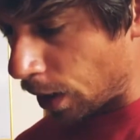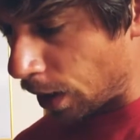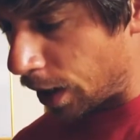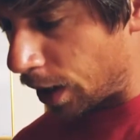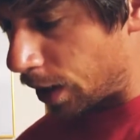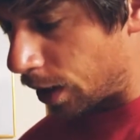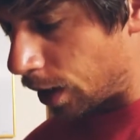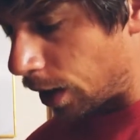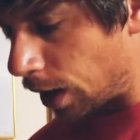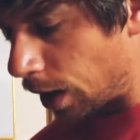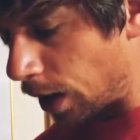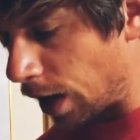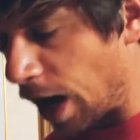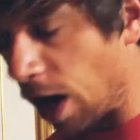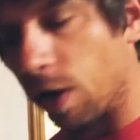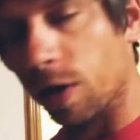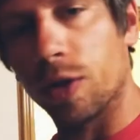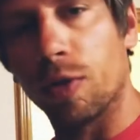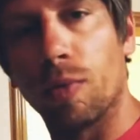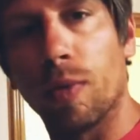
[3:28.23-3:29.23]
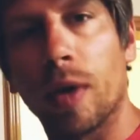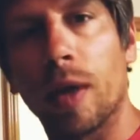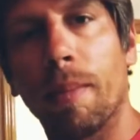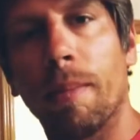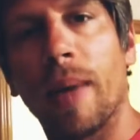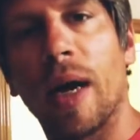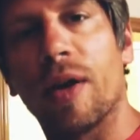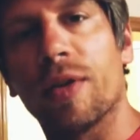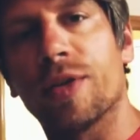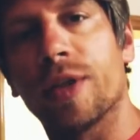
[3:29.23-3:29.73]
and allow it to really
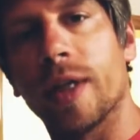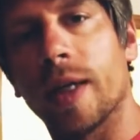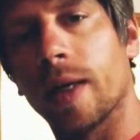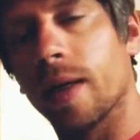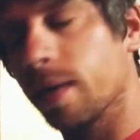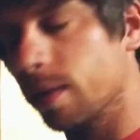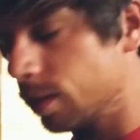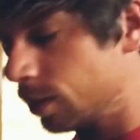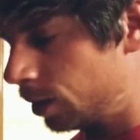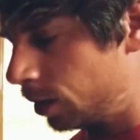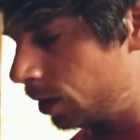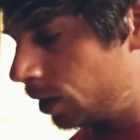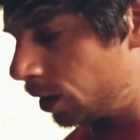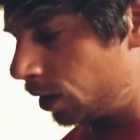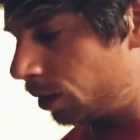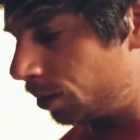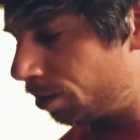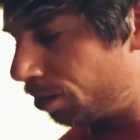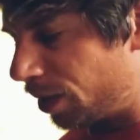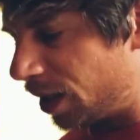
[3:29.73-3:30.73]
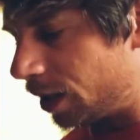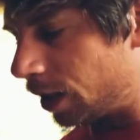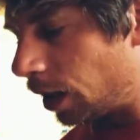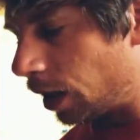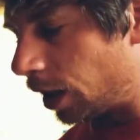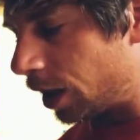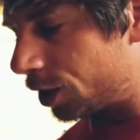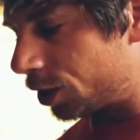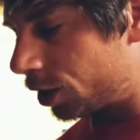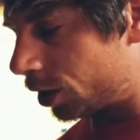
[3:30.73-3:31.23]
melt in, be
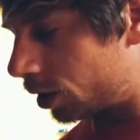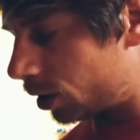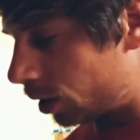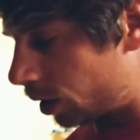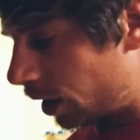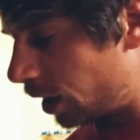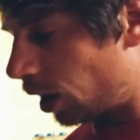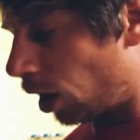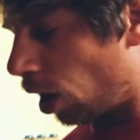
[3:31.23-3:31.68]
delicious. And